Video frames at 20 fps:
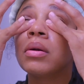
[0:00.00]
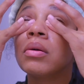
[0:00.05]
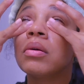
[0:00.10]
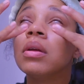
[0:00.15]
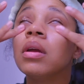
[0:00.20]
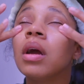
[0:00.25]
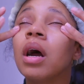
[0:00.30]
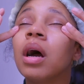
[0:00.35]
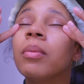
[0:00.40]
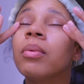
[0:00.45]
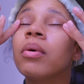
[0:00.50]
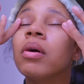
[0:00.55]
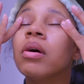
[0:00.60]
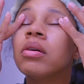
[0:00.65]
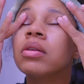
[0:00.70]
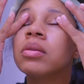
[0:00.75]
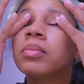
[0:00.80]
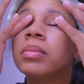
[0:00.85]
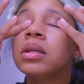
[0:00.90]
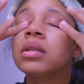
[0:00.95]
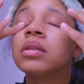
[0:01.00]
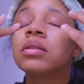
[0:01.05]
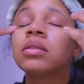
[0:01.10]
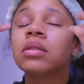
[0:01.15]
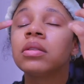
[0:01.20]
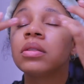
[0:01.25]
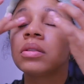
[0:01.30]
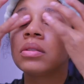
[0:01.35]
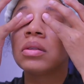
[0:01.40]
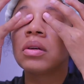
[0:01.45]
it on your eyebrows, but it's
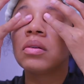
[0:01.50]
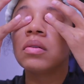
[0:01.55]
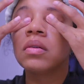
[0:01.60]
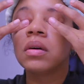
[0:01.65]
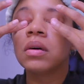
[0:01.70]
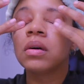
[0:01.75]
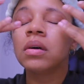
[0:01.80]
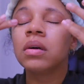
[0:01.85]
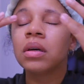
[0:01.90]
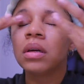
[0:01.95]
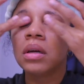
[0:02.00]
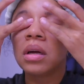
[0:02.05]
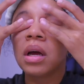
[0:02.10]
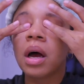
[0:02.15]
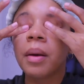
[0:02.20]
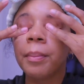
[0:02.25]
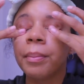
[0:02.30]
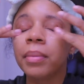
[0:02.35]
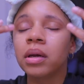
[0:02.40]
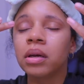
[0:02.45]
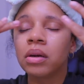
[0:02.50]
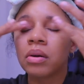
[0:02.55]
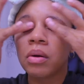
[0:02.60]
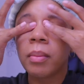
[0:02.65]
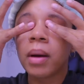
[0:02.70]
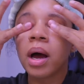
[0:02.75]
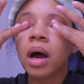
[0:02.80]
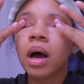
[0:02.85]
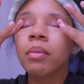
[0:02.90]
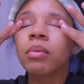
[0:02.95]
just so good. I put it on
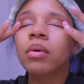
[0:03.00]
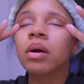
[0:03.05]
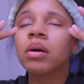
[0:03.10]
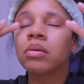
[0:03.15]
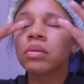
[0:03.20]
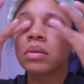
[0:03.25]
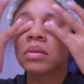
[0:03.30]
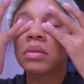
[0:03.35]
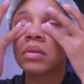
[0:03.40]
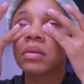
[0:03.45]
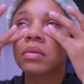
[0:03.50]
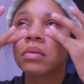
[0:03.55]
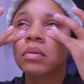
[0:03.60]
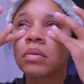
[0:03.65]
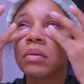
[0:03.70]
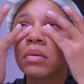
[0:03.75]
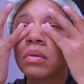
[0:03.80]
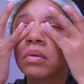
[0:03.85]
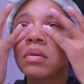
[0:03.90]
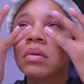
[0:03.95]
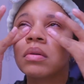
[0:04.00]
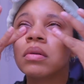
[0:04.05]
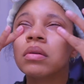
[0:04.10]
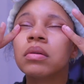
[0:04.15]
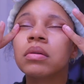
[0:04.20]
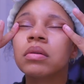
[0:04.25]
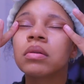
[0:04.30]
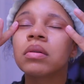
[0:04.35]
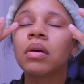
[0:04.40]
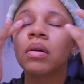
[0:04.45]
my eyebrows too.
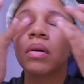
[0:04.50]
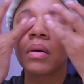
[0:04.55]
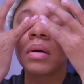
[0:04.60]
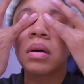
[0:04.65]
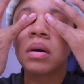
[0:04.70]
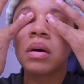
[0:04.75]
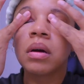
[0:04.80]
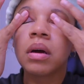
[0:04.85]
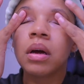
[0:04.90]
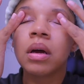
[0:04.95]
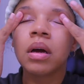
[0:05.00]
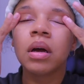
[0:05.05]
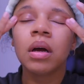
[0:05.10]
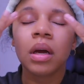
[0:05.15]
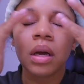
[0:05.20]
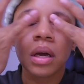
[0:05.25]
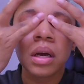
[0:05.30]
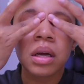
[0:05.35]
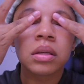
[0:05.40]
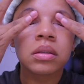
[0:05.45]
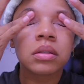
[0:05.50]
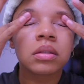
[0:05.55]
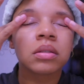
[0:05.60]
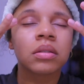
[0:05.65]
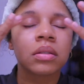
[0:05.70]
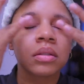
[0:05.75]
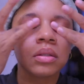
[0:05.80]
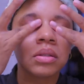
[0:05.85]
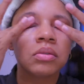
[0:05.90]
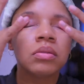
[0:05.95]
So I
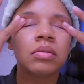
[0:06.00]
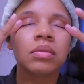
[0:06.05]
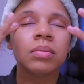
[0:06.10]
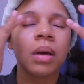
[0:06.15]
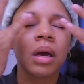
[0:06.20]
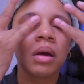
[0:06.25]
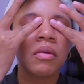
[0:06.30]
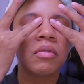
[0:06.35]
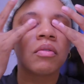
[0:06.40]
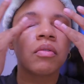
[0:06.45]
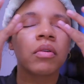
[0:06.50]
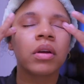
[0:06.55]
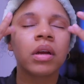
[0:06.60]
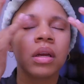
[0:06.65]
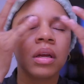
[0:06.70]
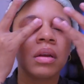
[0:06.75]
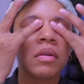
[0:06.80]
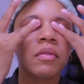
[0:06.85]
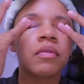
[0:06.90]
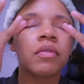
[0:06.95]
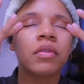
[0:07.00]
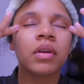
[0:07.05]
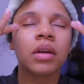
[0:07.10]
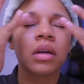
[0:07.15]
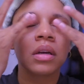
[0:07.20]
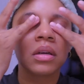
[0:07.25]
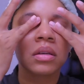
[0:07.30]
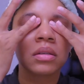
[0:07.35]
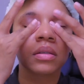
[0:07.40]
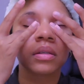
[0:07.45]
just use my ring
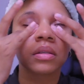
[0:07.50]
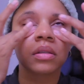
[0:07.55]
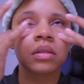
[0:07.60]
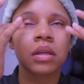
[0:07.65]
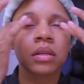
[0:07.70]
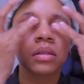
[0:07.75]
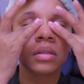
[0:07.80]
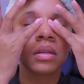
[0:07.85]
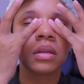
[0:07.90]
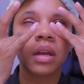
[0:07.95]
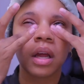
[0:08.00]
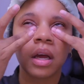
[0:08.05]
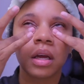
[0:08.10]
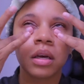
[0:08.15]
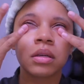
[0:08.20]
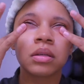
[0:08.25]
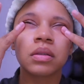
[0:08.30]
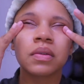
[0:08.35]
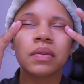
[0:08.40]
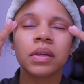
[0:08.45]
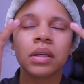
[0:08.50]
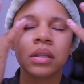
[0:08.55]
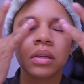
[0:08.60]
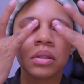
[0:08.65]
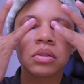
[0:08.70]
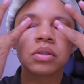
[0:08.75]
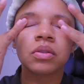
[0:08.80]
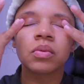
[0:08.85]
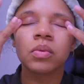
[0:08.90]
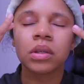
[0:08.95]
fingers because that's the lightest
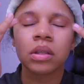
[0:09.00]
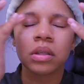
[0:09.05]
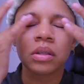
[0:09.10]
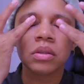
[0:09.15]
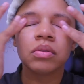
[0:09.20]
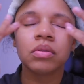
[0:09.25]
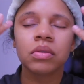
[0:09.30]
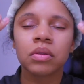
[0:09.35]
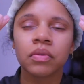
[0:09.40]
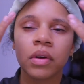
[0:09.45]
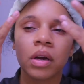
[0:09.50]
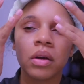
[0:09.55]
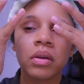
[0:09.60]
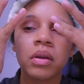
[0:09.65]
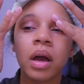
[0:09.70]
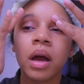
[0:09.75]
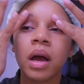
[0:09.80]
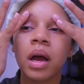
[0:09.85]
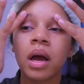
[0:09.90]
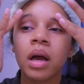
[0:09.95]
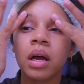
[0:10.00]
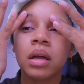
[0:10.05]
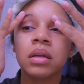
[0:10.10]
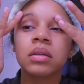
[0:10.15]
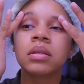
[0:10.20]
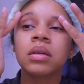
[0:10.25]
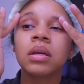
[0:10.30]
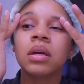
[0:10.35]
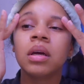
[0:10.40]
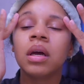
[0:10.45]
fingers you want to use around your
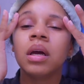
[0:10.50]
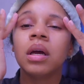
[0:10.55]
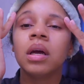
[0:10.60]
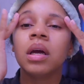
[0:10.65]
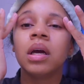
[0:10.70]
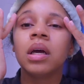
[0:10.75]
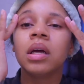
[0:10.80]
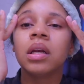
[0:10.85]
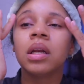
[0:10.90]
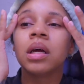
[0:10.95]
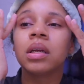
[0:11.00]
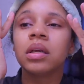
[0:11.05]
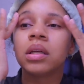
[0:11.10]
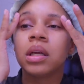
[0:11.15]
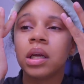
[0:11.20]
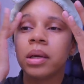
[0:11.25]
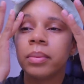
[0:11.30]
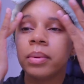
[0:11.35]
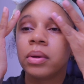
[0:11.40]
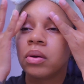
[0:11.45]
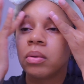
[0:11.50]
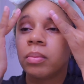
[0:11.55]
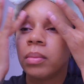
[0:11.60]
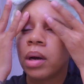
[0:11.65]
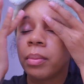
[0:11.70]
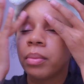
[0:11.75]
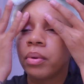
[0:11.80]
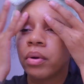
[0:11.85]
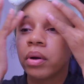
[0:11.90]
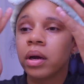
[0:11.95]
eyes. And I dab it on
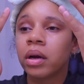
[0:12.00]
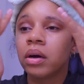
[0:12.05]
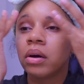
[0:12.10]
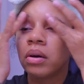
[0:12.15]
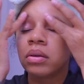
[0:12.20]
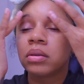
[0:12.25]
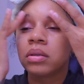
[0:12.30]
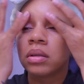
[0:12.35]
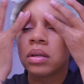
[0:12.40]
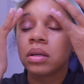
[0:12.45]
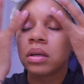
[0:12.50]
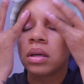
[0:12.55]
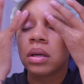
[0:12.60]
my brows.